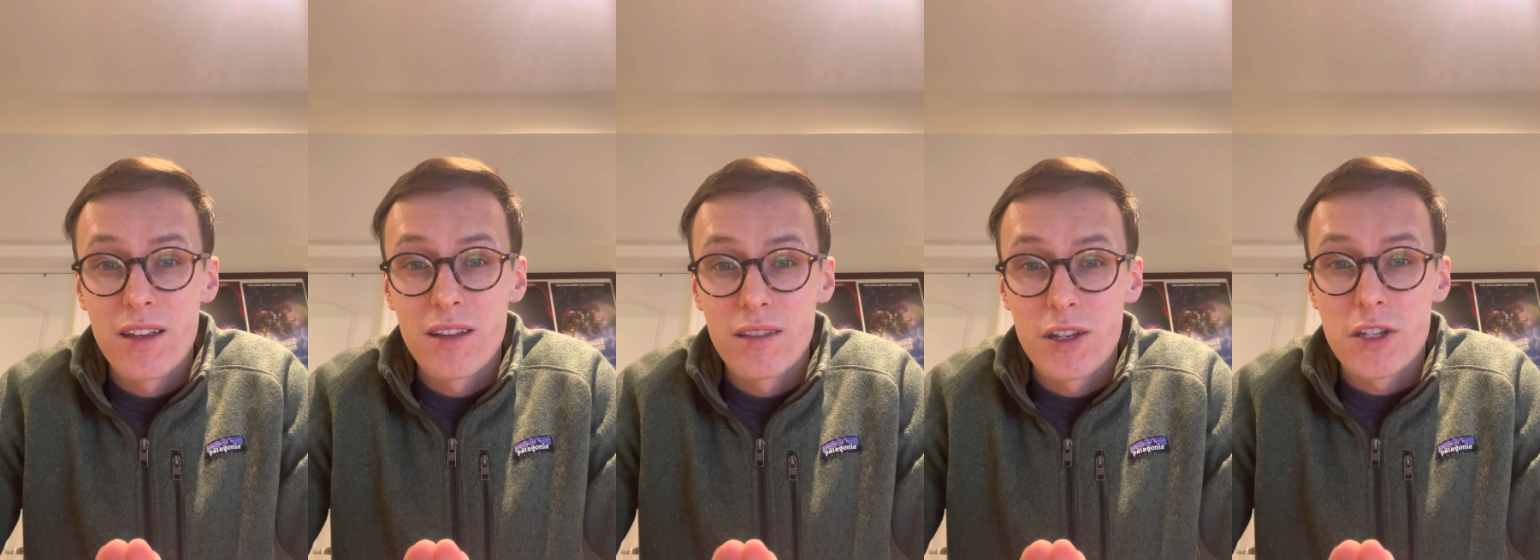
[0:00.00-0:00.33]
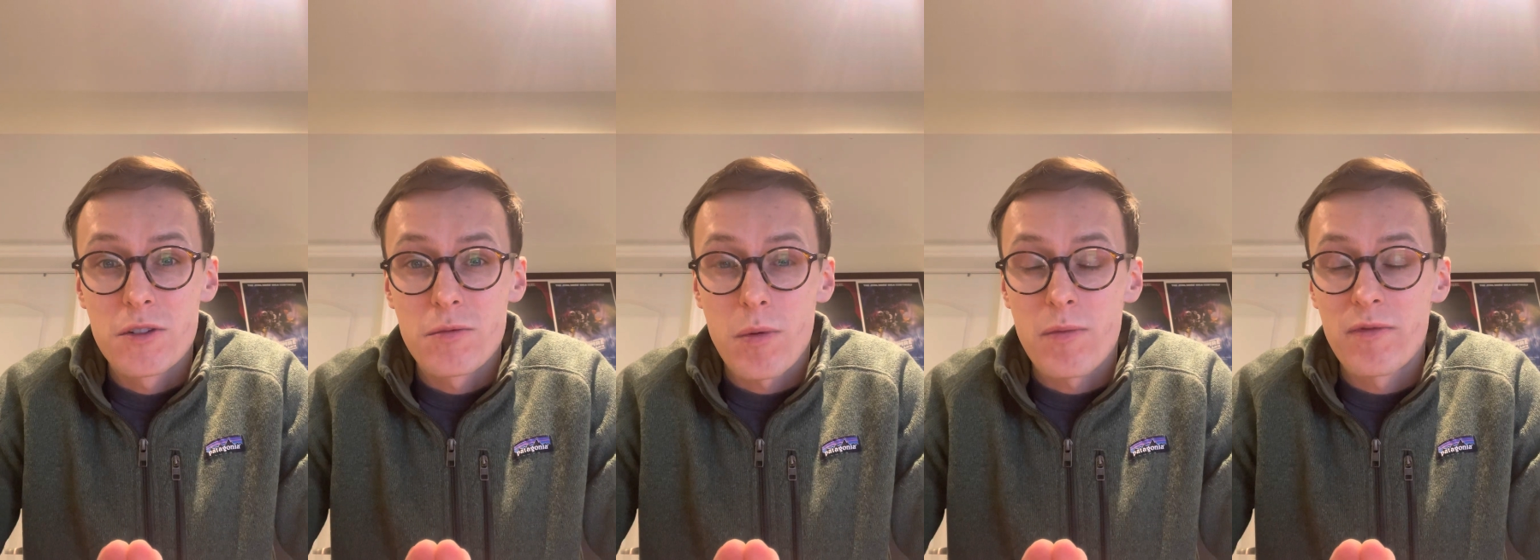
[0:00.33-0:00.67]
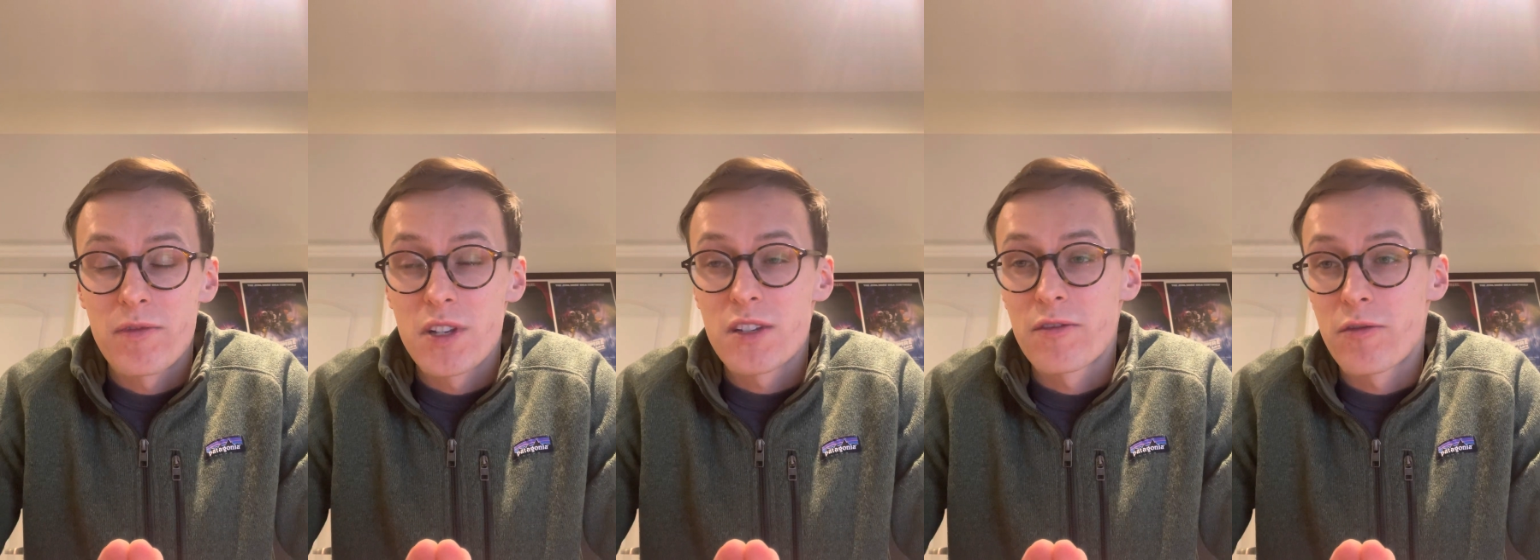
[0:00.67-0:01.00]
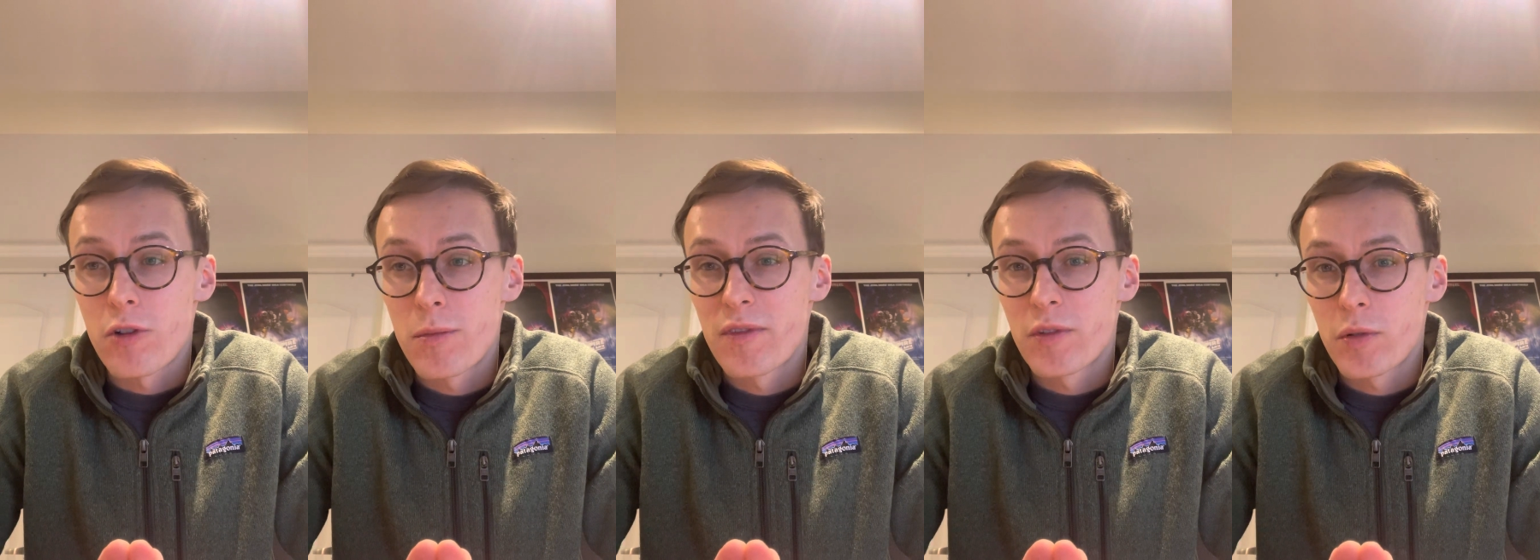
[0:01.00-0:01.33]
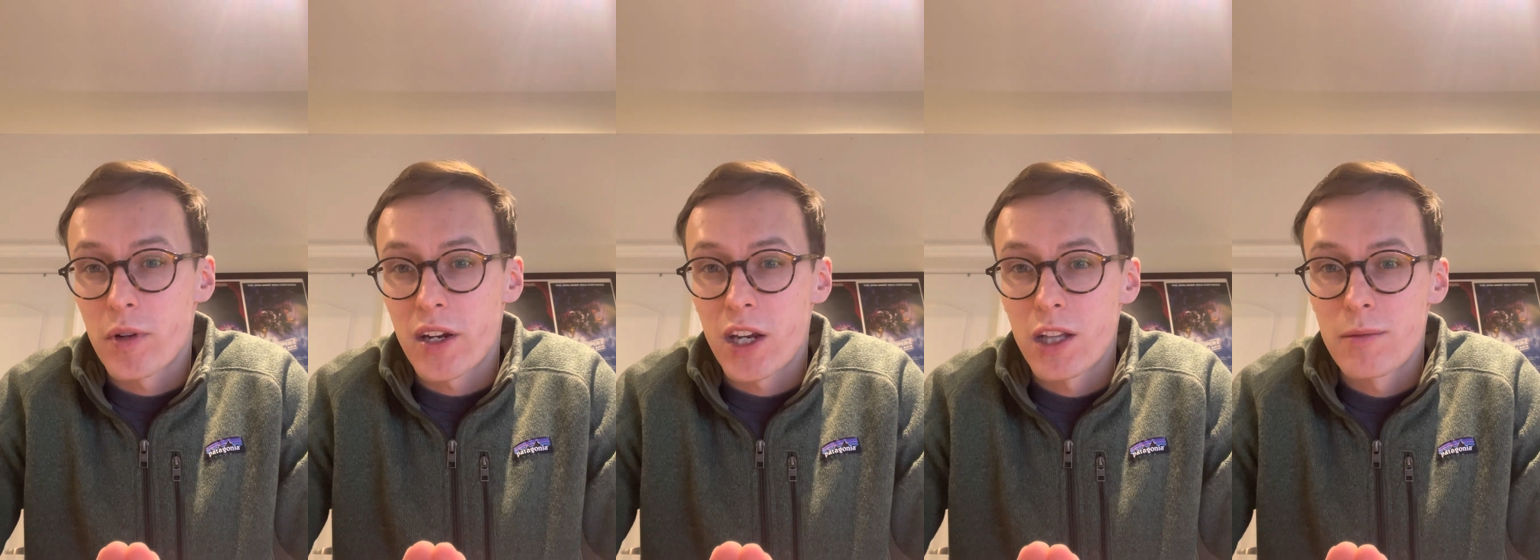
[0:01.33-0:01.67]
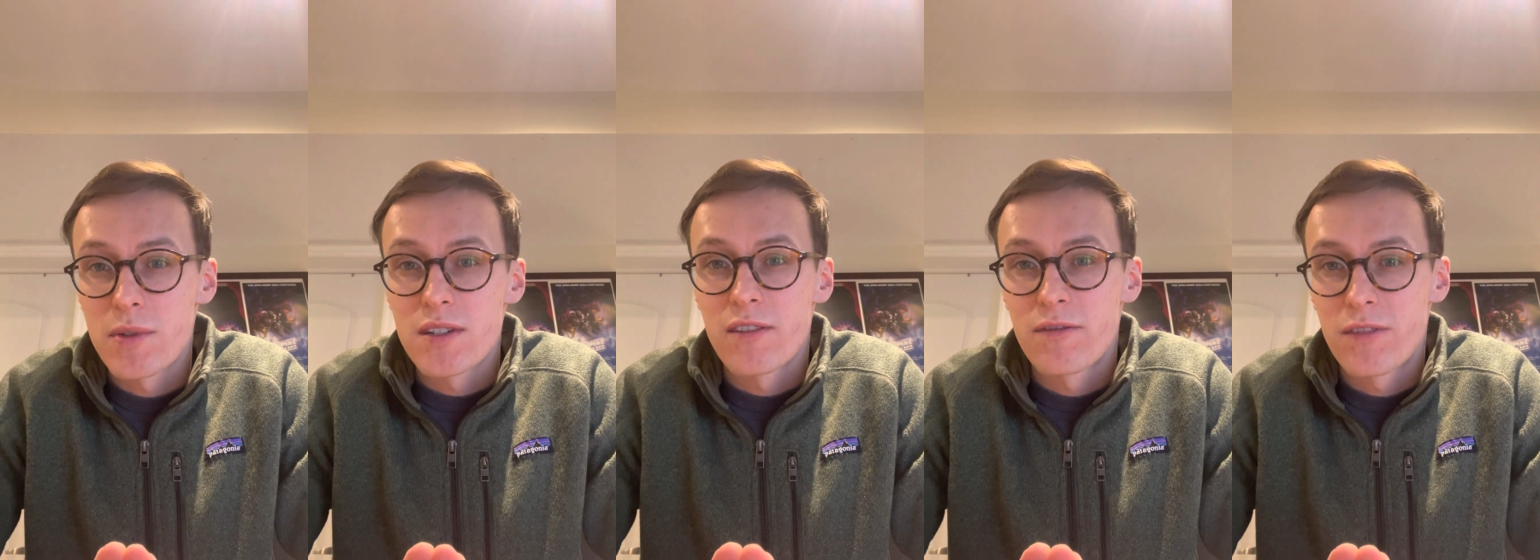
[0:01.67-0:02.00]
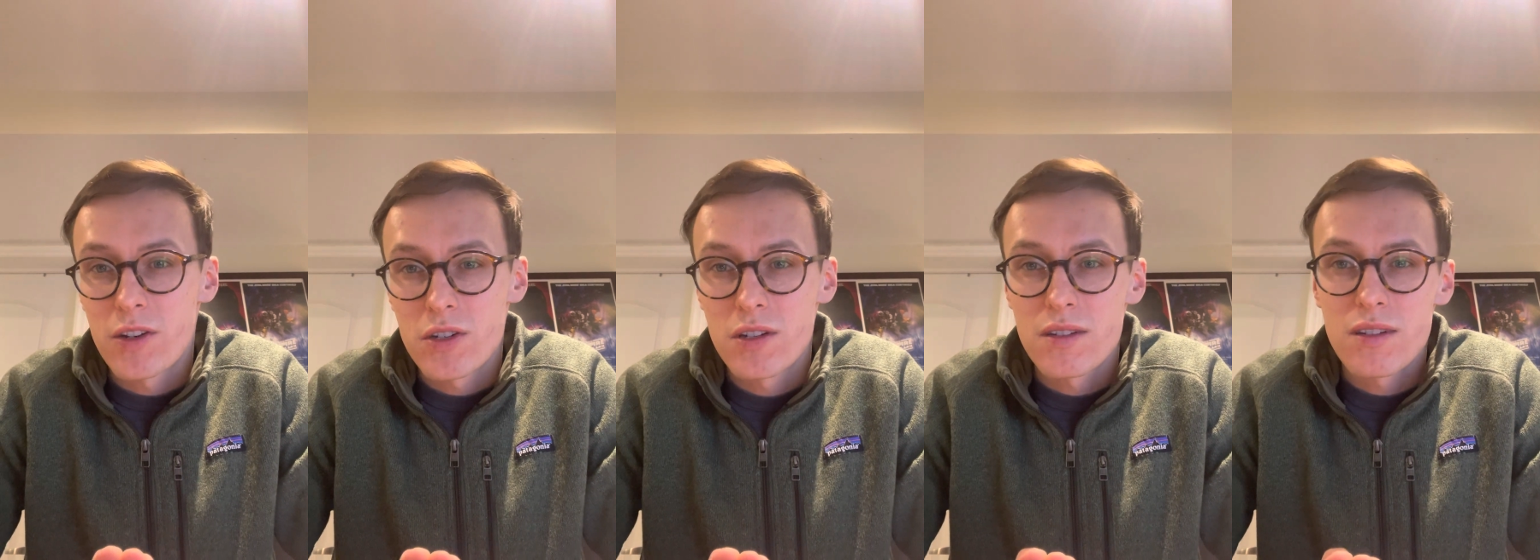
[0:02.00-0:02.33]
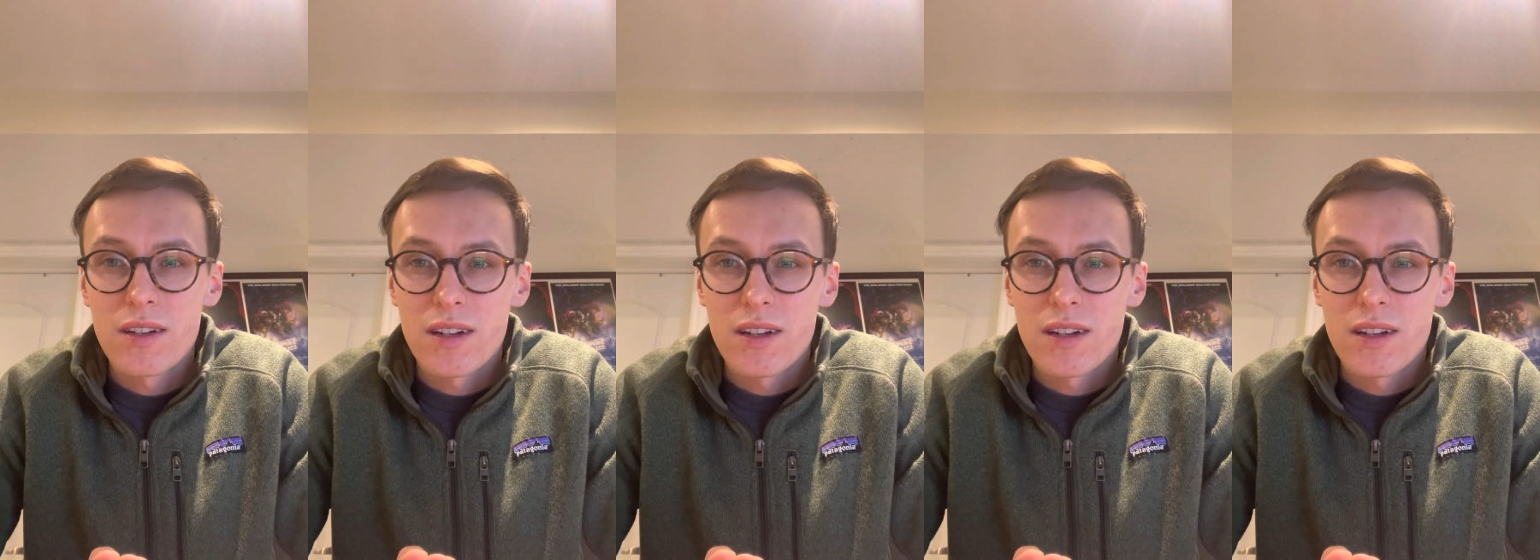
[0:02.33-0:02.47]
This form of curriculum is efficient,